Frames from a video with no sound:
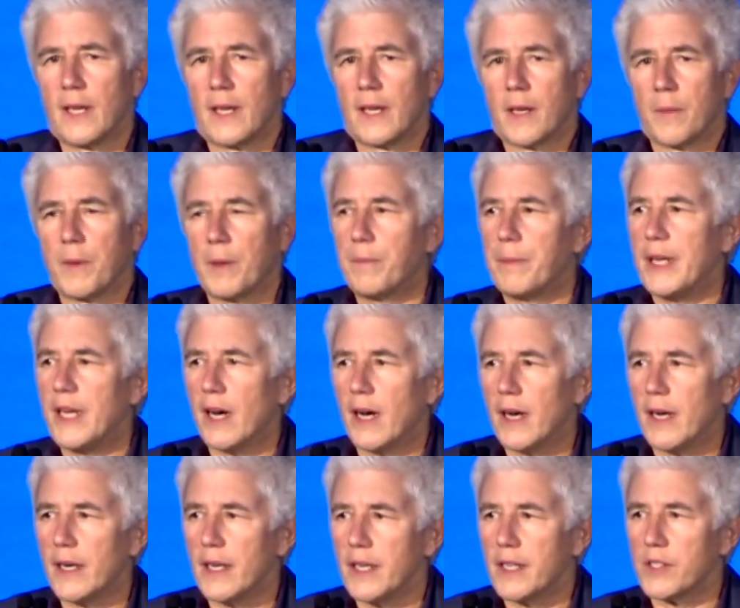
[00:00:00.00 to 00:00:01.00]
But
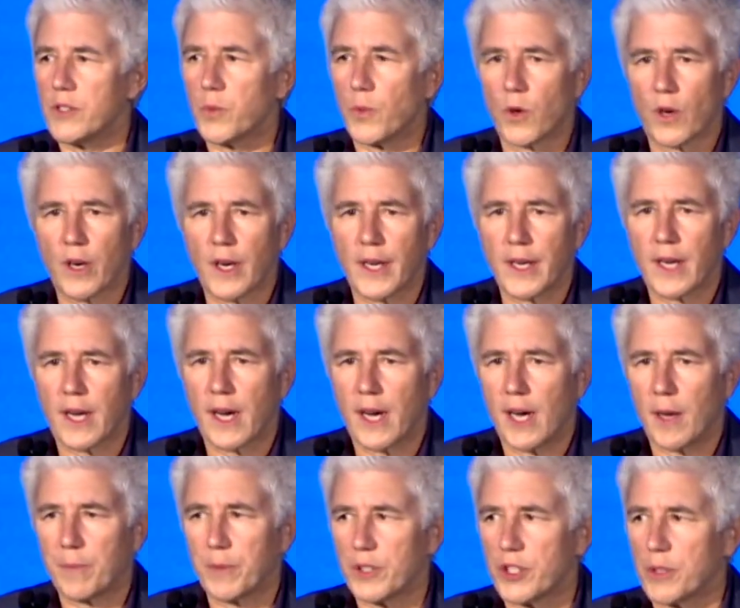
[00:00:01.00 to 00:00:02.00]
beyond his work and
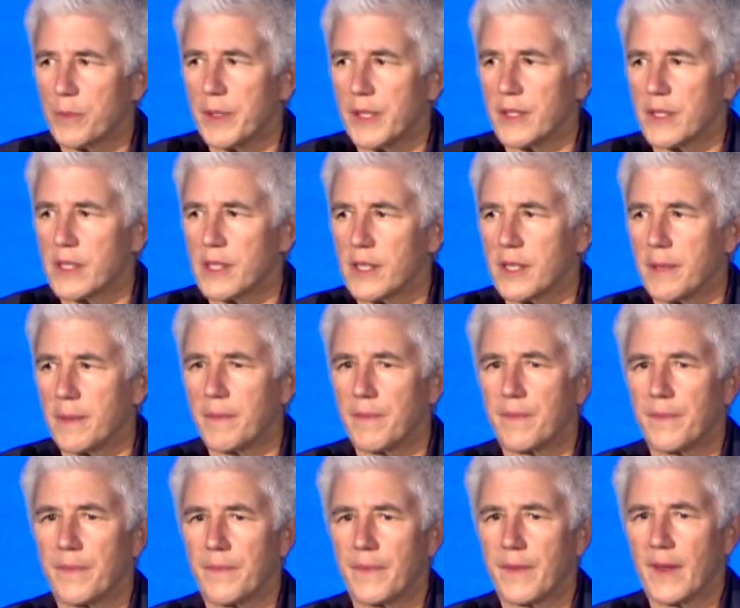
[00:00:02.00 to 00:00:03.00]
accomplishments,
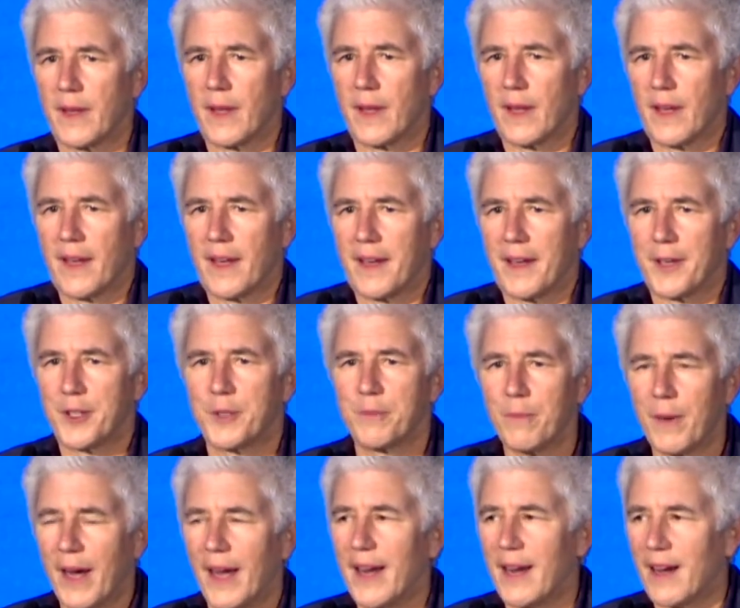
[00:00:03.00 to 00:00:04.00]
it's
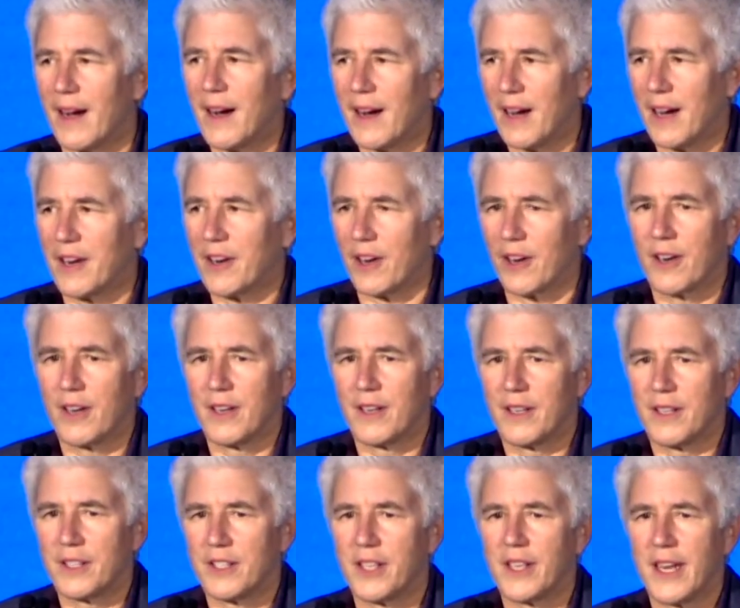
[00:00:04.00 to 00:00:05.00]
my honor
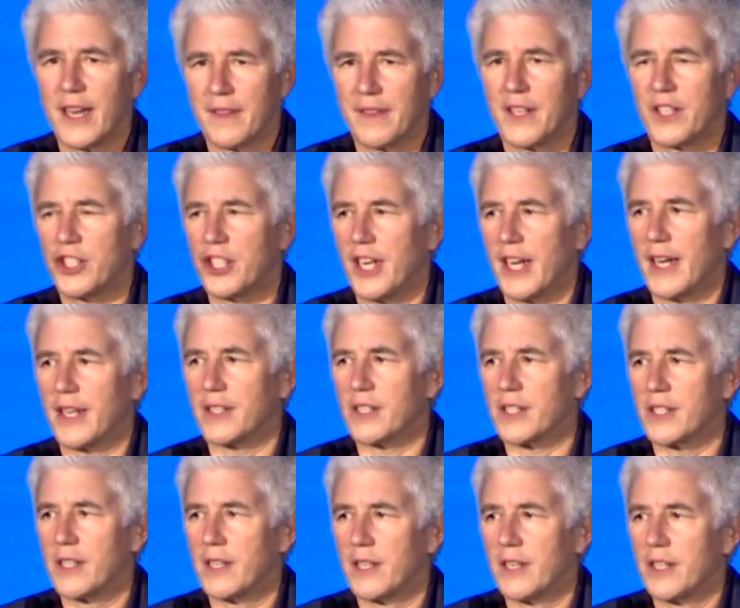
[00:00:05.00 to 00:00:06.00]
to get the
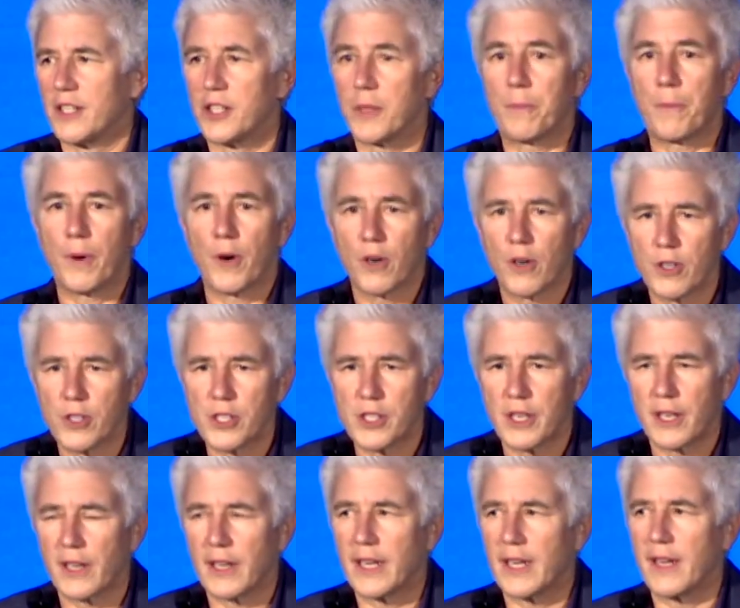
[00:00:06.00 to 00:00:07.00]
chance to
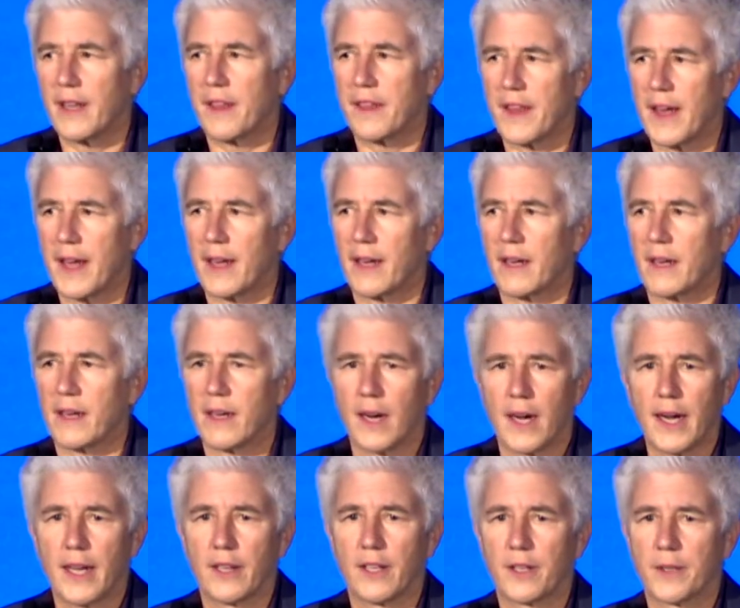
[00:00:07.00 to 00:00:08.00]
personally thank
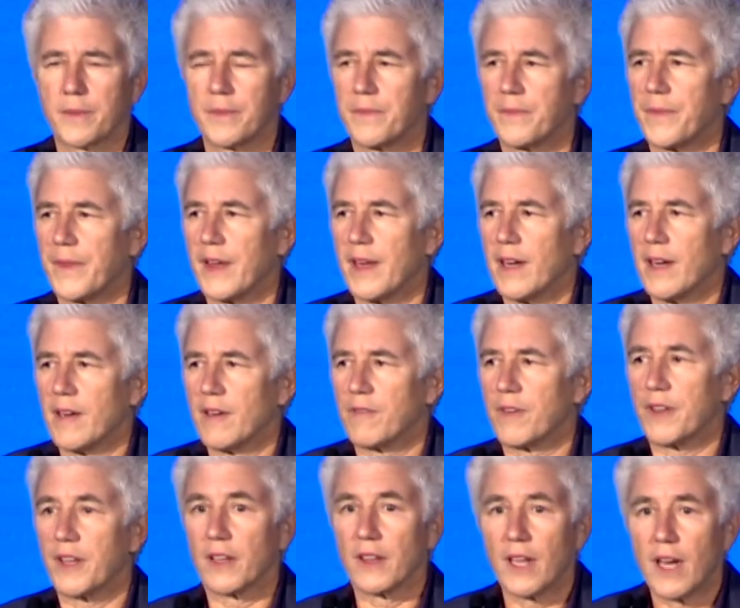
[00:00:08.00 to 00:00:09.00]
Kylar for
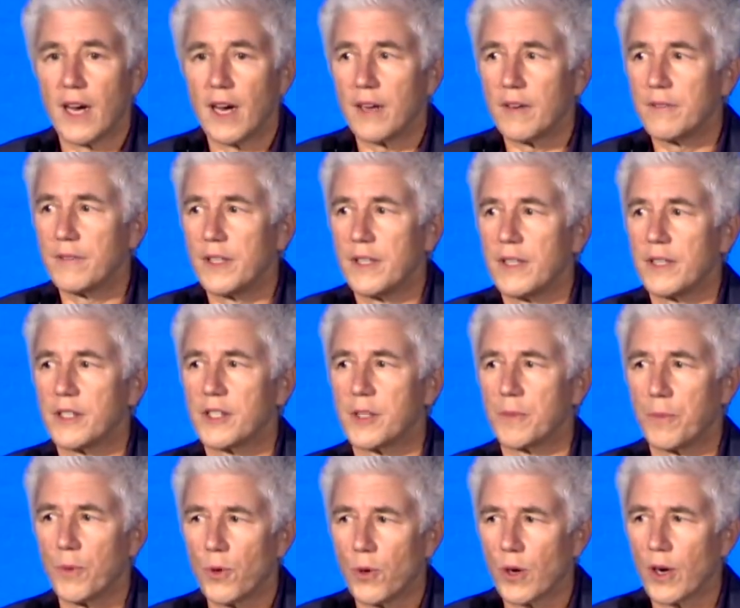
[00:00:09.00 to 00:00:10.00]
the love,
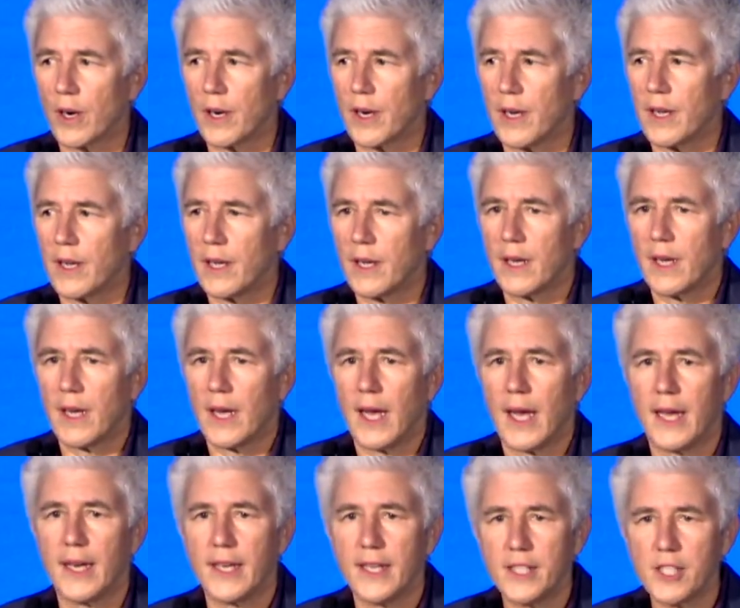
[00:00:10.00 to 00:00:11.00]
support,
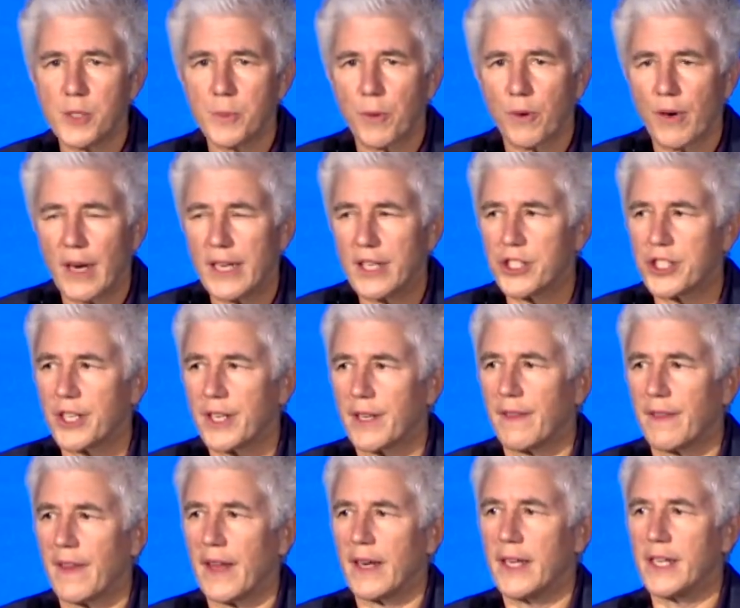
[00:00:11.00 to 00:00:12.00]
and inspiration
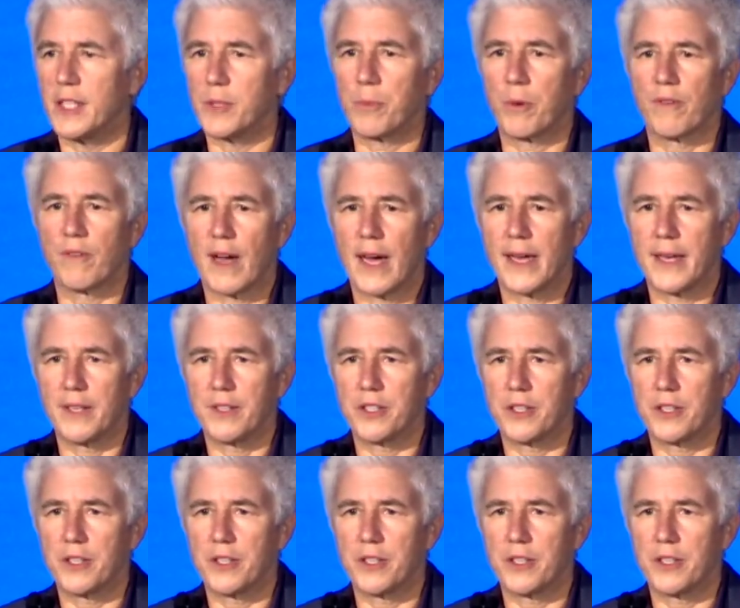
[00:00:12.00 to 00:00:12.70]
that he's provided to